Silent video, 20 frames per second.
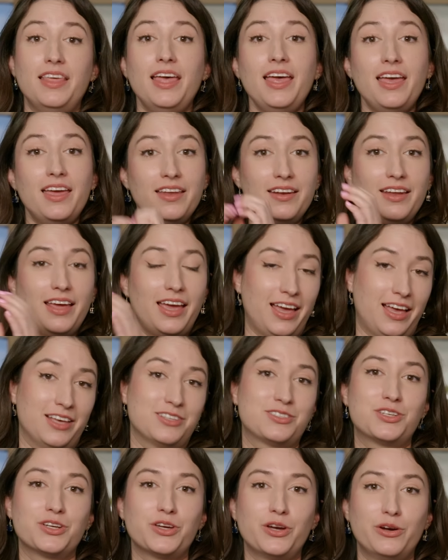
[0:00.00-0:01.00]
then
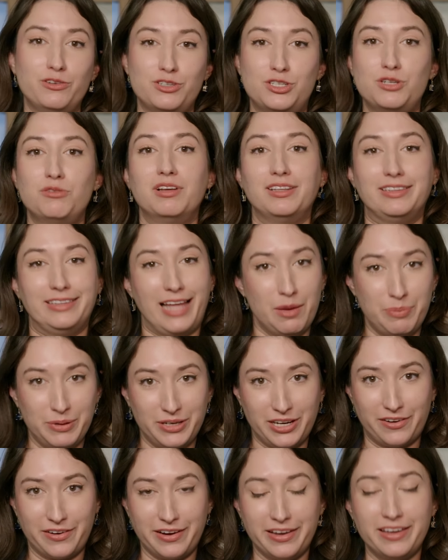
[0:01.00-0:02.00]
has to go to a
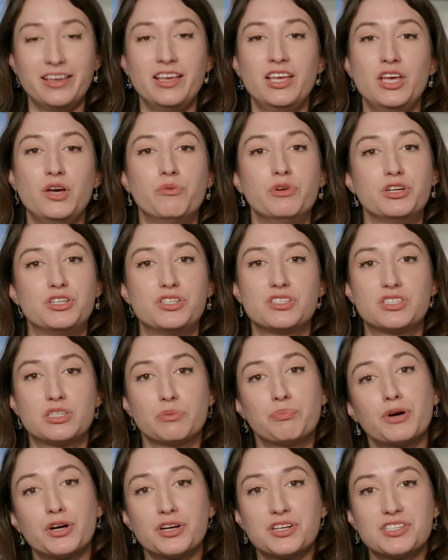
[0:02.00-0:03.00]
lapidary, which is the
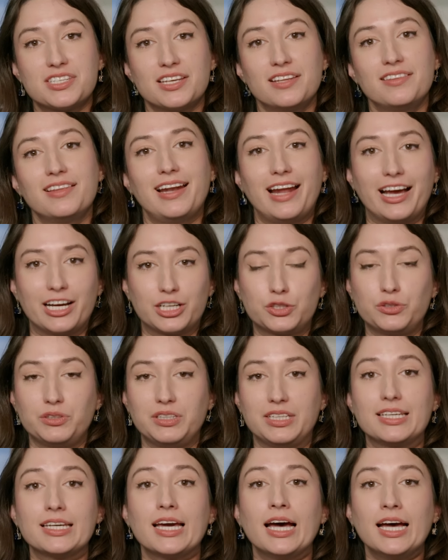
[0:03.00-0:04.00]
person that
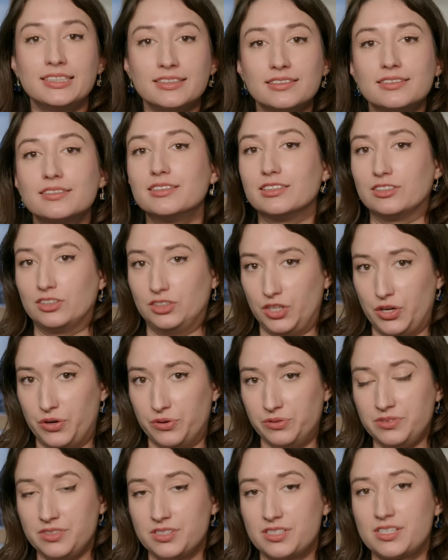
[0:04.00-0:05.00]
actually cuts the
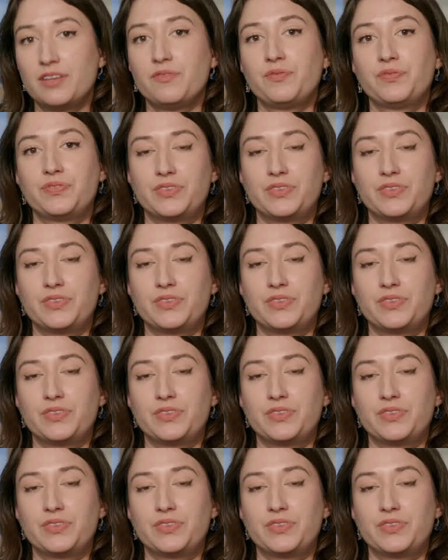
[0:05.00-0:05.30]
stones